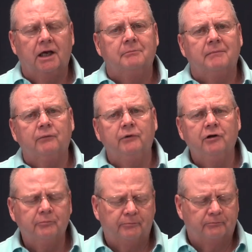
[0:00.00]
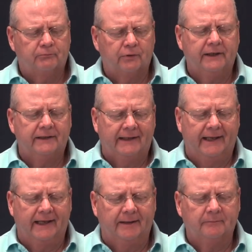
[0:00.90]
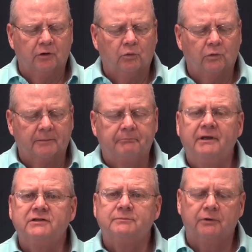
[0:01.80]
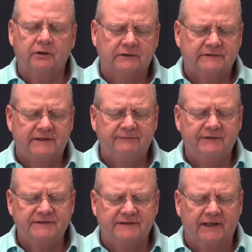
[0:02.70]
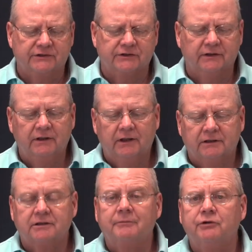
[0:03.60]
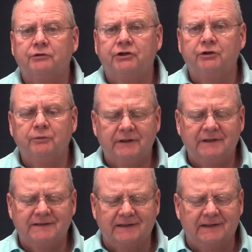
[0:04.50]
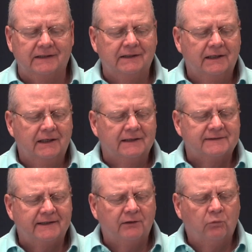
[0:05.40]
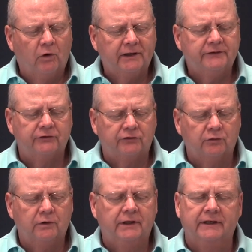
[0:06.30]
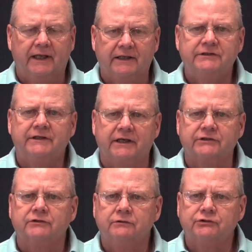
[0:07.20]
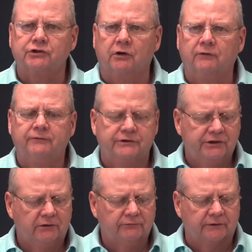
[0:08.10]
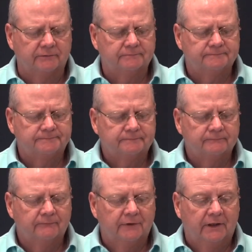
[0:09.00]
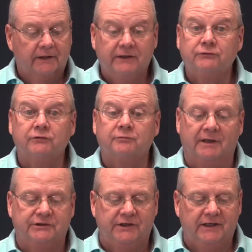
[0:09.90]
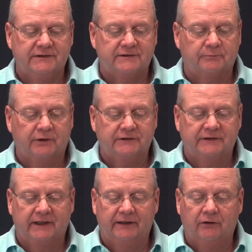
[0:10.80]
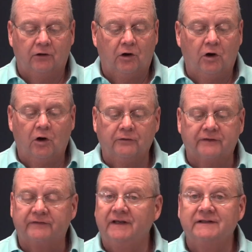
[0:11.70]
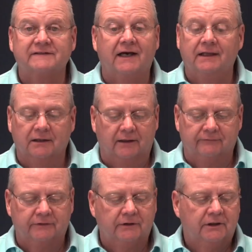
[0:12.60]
My real break came when a Pittsburgh TV station, WQED, said they wanted to do an educational show for children. This was my chance to bring together all the things I loved: